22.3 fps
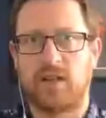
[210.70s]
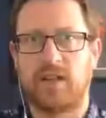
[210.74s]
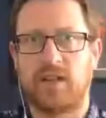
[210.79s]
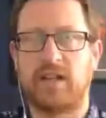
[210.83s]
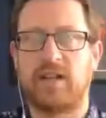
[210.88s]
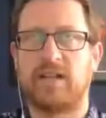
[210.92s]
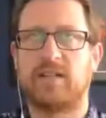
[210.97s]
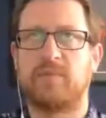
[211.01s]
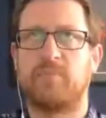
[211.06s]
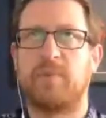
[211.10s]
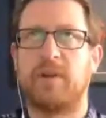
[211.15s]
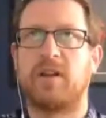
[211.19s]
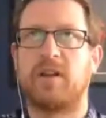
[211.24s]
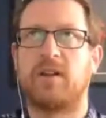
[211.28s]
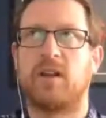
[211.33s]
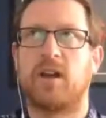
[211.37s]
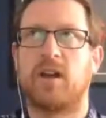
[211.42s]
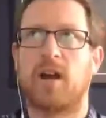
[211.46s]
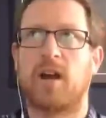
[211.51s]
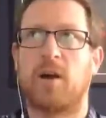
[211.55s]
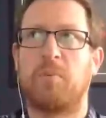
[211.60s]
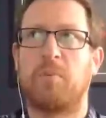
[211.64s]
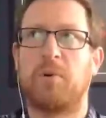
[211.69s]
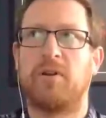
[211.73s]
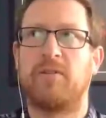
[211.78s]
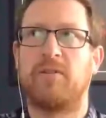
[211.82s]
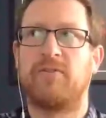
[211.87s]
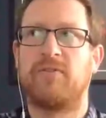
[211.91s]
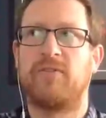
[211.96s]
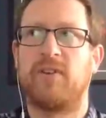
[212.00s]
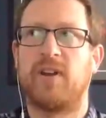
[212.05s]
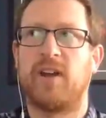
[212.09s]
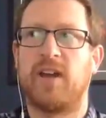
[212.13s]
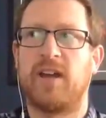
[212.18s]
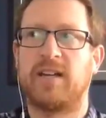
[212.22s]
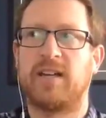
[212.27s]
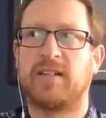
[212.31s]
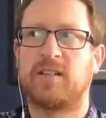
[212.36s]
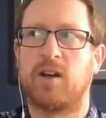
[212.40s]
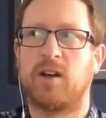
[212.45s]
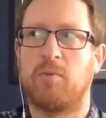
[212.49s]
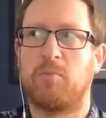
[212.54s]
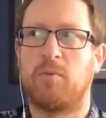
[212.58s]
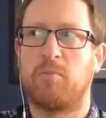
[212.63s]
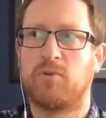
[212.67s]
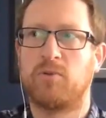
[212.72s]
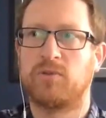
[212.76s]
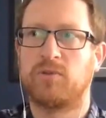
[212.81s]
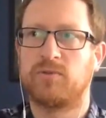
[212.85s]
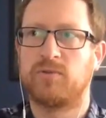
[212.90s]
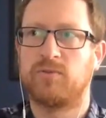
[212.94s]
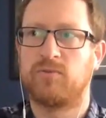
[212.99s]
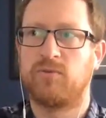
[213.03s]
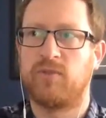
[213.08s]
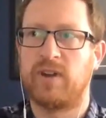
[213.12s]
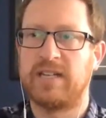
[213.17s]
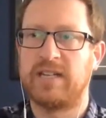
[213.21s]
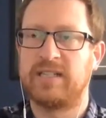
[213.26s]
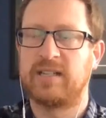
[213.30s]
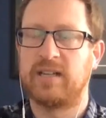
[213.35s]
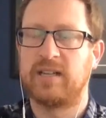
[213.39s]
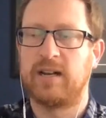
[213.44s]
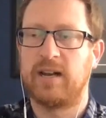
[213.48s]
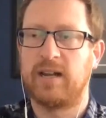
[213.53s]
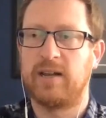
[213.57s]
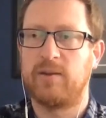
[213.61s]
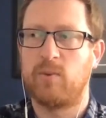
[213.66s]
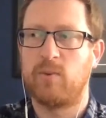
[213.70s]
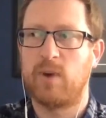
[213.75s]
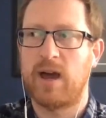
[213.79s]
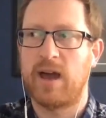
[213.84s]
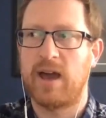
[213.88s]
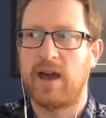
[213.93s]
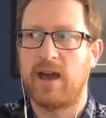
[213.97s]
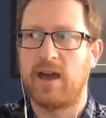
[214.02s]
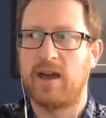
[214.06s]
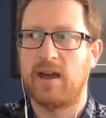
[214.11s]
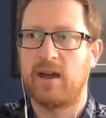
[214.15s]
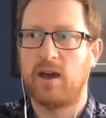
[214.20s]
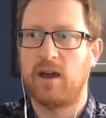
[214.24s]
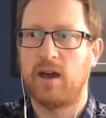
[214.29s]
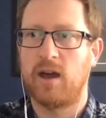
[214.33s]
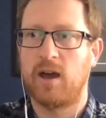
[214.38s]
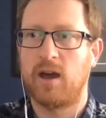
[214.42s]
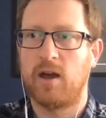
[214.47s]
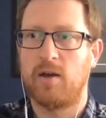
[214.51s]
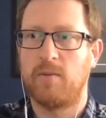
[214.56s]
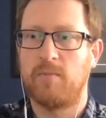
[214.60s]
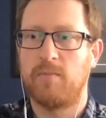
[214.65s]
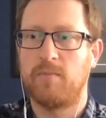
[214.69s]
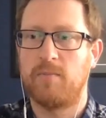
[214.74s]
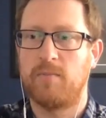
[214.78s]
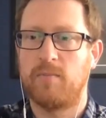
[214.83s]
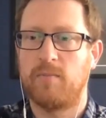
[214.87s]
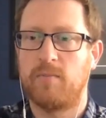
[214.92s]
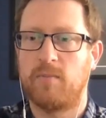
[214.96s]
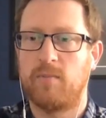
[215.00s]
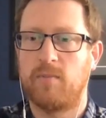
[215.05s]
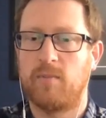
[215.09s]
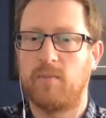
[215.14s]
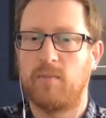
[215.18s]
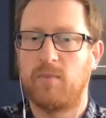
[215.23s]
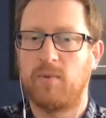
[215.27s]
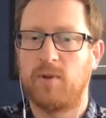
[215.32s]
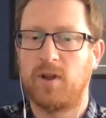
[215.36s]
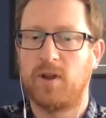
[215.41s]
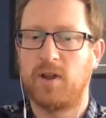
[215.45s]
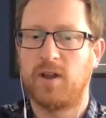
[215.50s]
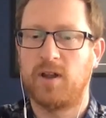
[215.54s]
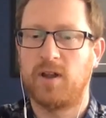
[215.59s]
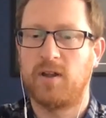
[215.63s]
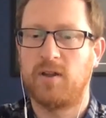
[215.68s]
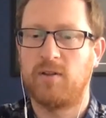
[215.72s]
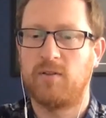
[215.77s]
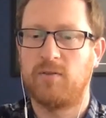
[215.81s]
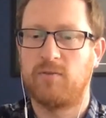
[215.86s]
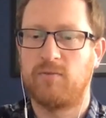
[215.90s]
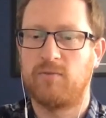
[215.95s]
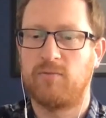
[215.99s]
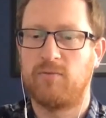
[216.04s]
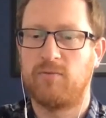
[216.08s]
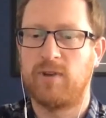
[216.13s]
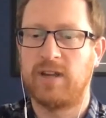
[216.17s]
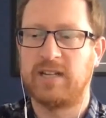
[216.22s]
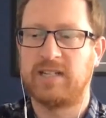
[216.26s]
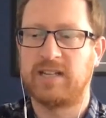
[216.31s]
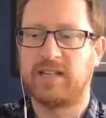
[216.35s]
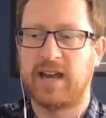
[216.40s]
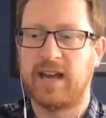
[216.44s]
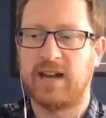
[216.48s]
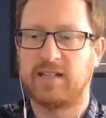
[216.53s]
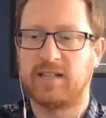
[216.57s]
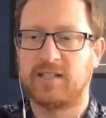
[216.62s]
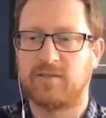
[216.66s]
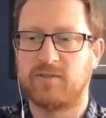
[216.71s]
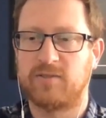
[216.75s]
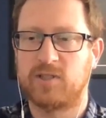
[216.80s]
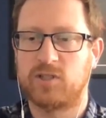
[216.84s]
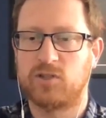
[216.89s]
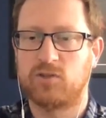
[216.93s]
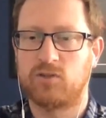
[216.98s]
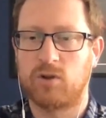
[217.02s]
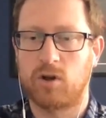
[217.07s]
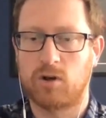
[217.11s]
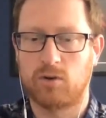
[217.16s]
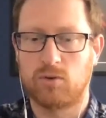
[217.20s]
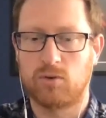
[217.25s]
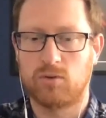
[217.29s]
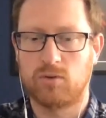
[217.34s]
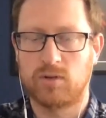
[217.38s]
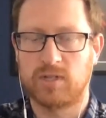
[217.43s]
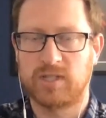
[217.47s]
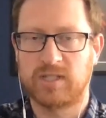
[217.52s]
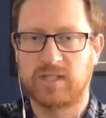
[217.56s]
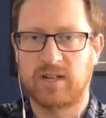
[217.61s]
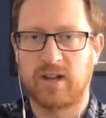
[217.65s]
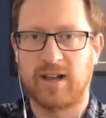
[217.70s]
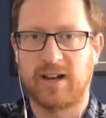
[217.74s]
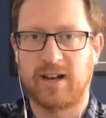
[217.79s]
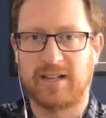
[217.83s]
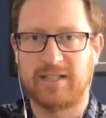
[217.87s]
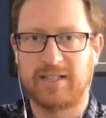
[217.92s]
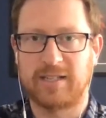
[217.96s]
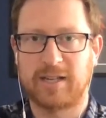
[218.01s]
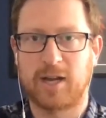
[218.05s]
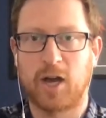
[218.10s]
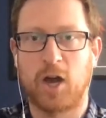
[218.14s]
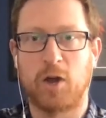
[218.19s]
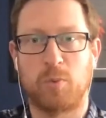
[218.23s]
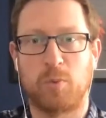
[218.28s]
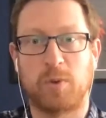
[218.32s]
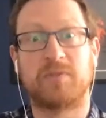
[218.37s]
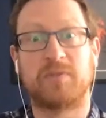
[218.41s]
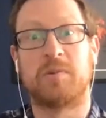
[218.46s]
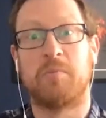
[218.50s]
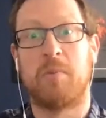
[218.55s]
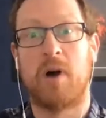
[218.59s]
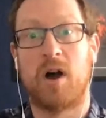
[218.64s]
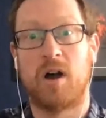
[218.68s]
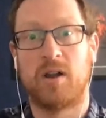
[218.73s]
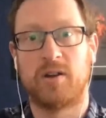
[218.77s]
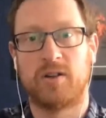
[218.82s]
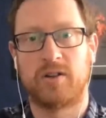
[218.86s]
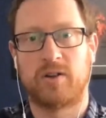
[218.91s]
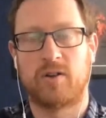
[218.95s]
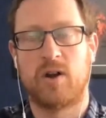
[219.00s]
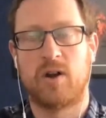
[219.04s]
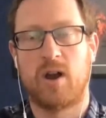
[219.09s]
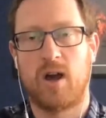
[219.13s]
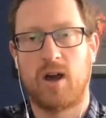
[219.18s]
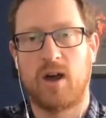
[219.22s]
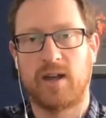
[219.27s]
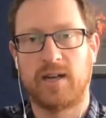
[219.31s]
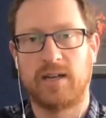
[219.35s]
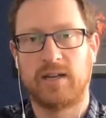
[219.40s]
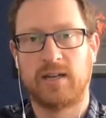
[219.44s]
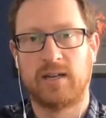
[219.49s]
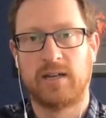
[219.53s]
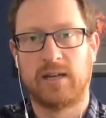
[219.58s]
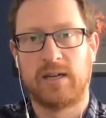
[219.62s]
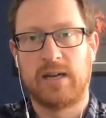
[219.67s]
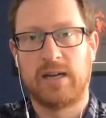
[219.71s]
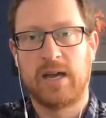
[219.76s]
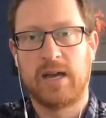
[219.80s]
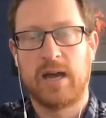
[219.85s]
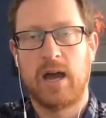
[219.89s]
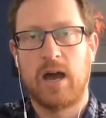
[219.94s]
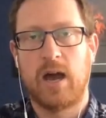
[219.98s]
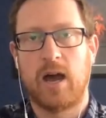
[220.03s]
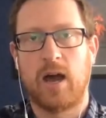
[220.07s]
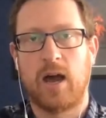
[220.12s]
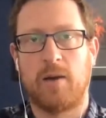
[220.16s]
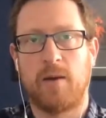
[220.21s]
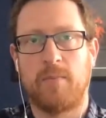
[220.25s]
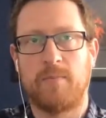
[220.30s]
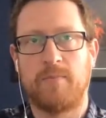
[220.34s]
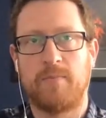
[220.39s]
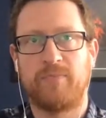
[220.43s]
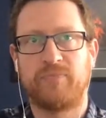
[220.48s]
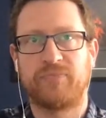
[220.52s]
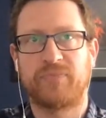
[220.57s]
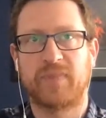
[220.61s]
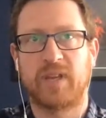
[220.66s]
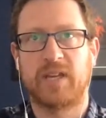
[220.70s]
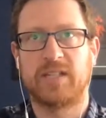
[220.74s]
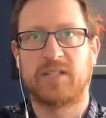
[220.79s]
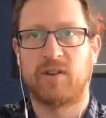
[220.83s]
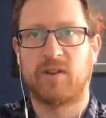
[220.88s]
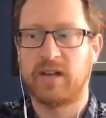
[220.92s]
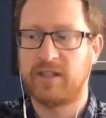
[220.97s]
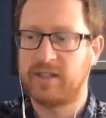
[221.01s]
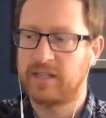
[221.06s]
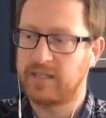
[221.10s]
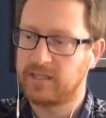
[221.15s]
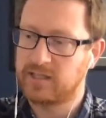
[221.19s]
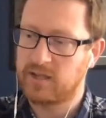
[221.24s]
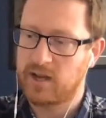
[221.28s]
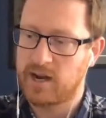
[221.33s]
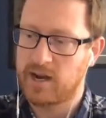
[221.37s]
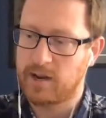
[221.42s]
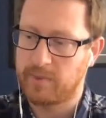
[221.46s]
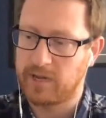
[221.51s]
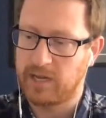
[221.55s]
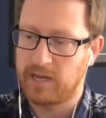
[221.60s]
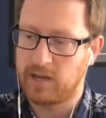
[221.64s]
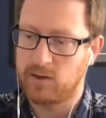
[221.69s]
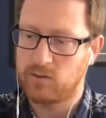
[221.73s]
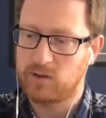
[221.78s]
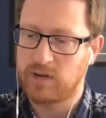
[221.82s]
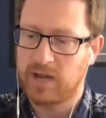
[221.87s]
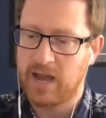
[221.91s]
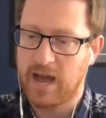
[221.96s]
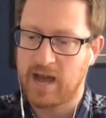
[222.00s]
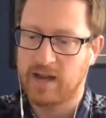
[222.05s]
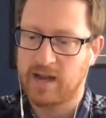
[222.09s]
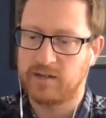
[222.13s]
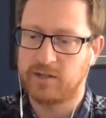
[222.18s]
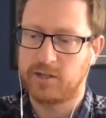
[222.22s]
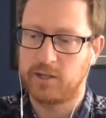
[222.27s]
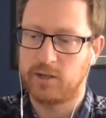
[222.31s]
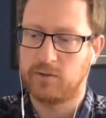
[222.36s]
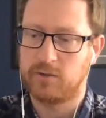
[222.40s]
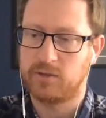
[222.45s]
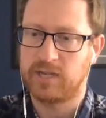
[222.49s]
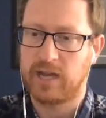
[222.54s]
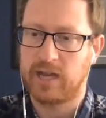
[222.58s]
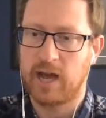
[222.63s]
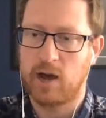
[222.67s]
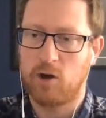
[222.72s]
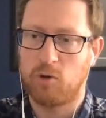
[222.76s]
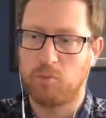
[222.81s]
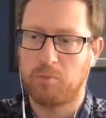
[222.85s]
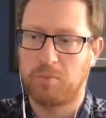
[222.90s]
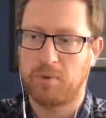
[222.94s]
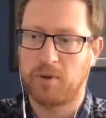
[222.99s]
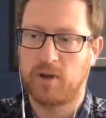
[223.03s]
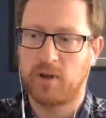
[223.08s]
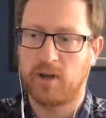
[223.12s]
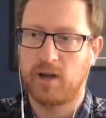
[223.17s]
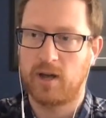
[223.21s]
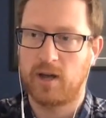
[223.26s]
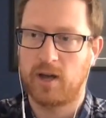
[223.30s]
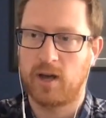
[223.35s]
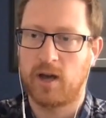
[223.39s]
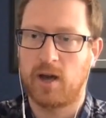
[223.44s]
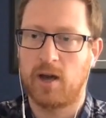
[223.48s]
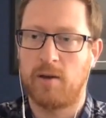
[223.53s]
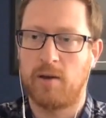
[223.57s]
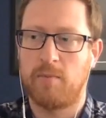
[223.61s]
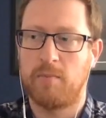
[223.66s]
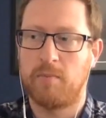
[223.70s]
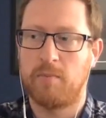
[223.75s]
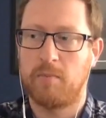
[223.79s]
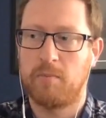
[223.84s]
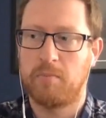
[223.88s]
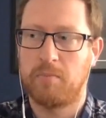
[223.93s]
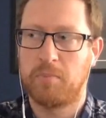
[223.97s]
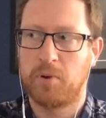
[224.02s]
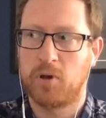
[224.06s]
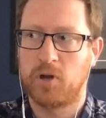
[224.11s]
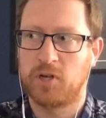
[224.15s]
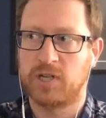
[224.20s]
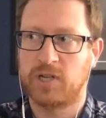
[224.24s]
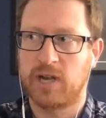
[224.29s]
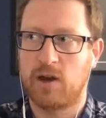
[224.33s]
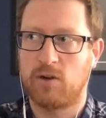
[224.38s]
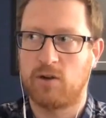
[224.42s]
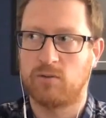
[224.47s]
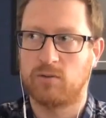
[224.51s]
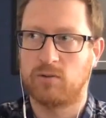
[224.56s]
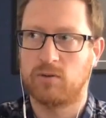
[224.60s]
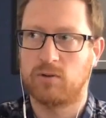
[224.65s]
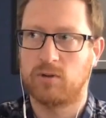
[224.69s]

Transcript: think there's been a couple of examples recently where um, retailers have struggled slightly to cope with demand online. Um, is there anything Dynamic Yield can do to help um, push out